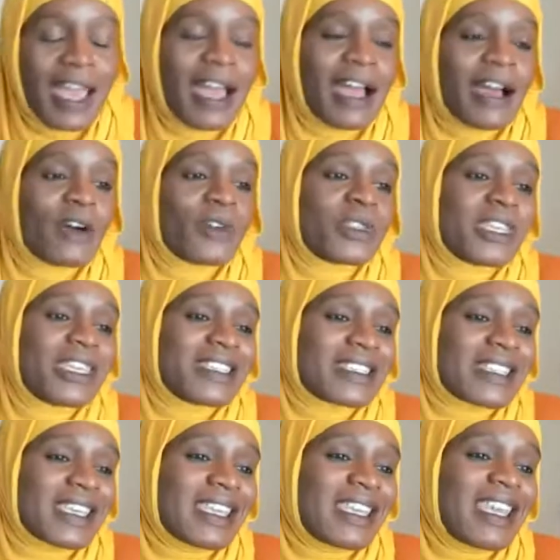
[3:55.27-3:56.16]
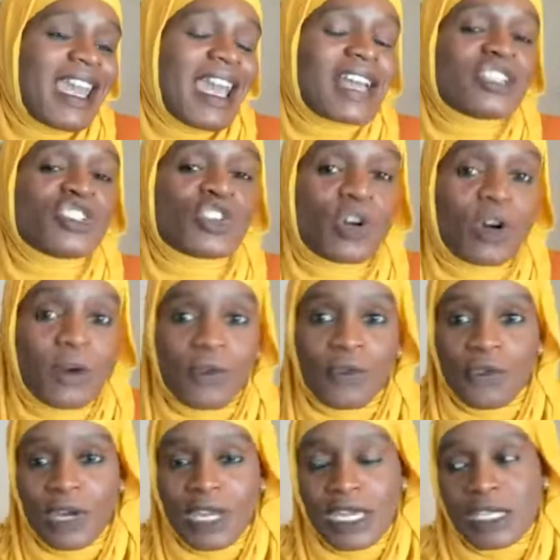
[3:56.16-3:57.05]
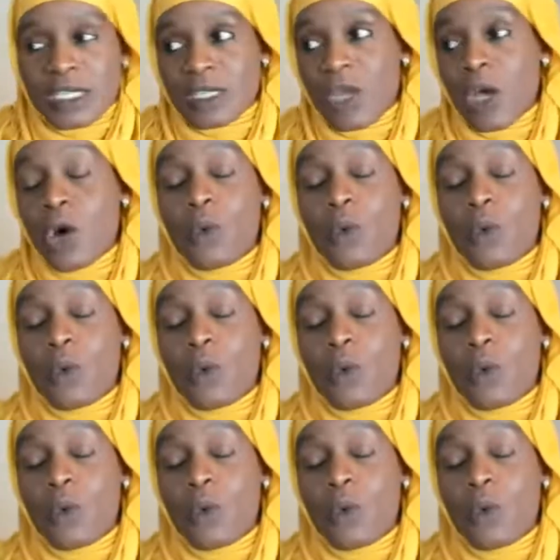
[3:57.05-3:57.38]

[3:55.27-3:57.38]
Healthy is a catch-all phrase.